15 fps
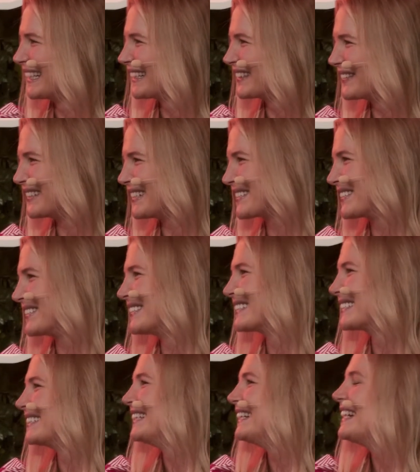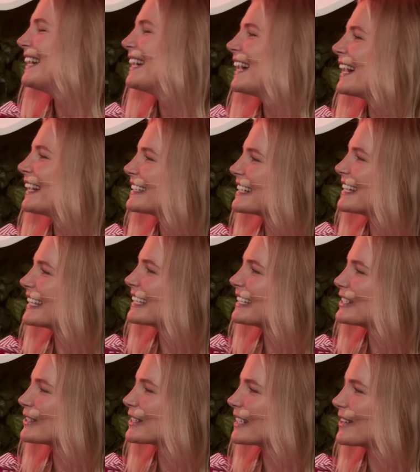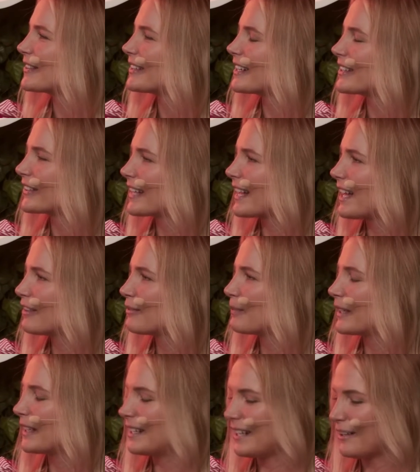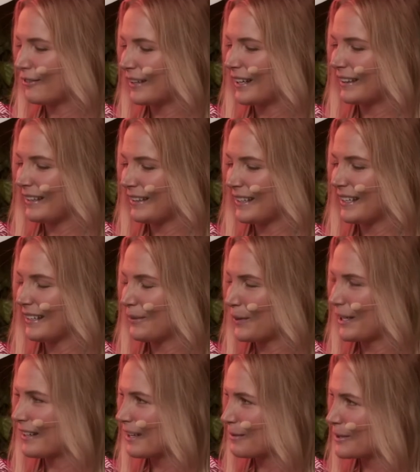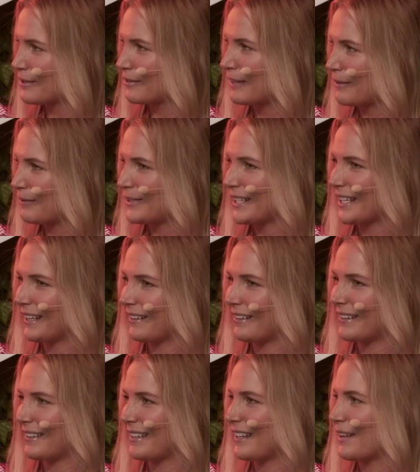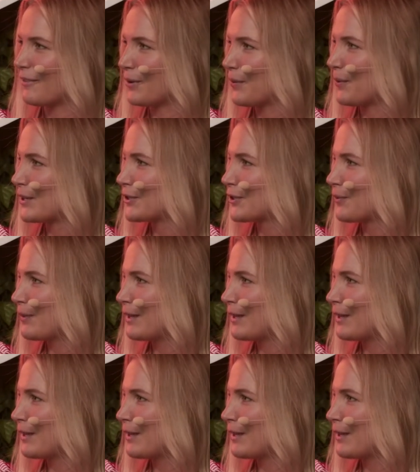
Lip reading: we don't take into account the other half. But I definitely think when it comes to femtech, I think everyone should be